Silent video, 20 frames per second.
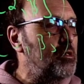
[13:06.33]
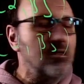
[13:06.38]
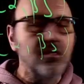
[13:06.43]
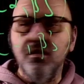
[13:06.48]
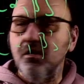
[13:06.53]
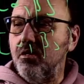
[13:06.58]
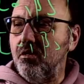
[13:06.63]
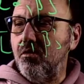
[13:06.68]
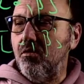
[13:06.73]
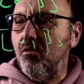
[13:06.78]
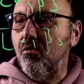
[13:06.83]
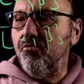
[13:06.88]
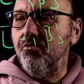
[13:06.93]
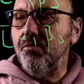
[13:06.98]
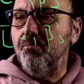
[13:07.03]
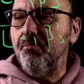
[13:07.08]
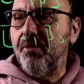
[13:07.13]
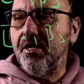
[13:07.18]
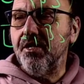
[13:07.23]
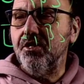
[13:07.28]
of the
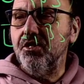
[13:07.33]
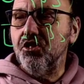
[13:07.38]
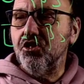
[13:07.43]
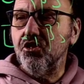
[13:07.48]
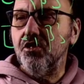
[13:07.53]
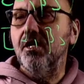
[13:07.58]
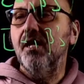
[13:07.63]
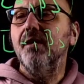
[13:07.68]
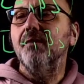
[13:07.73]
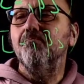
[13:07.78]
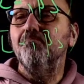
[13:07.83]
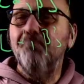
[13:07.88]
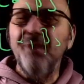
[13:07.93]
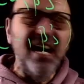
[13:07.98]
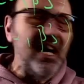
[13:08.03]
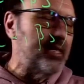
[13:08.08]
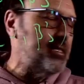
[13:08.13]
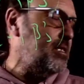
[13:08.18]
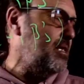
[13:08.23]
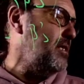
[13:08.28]
partition,
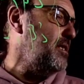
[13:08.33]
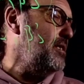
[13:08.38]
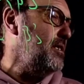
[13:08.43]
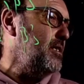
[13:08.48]
but